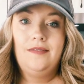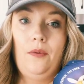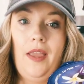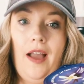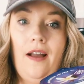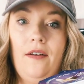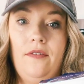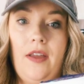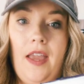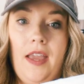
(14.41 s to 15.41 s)
We
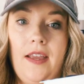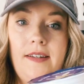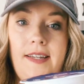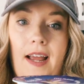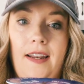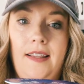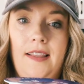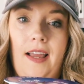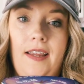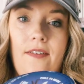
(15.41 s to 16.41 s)
have a Dannon
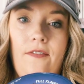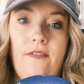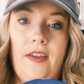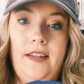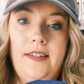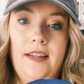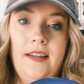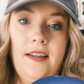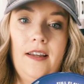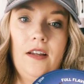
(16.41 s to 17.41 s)
Light and Fit
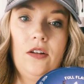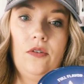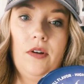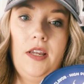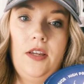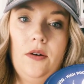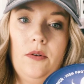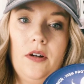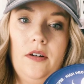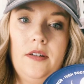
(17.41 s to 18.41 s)
Greek
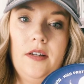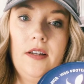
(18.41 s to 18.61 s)
yogurt,